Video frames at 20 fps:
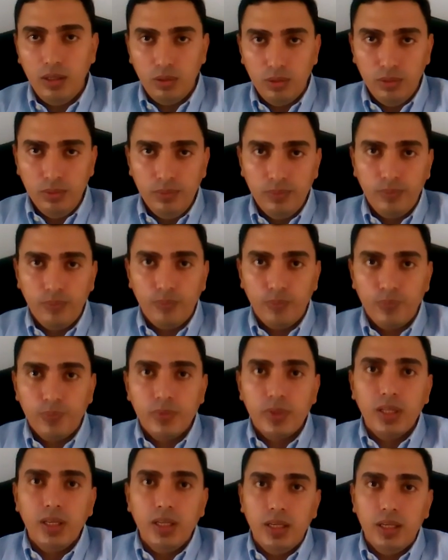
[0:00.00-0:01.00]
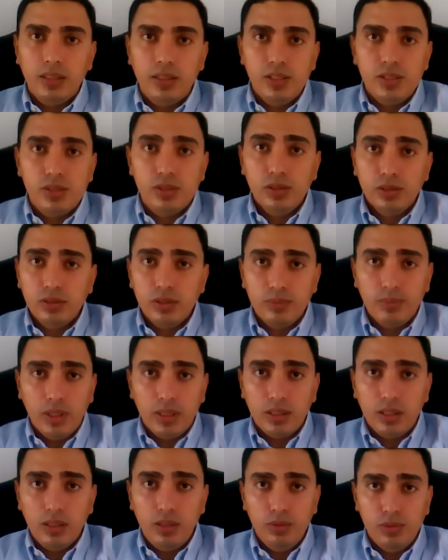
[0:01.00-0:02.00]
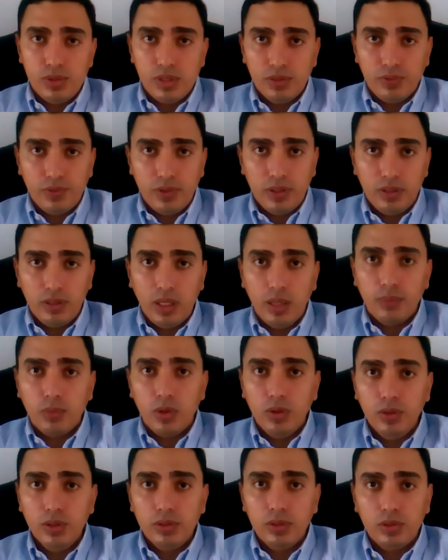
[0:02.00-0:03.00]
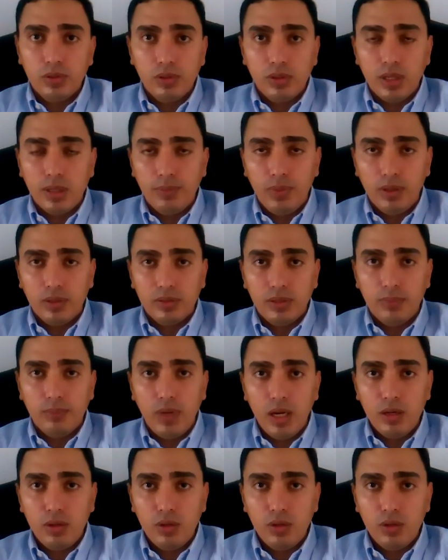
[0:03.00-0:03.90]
Hello, it is Dr. Michael Youssef, and I'm going to talk about the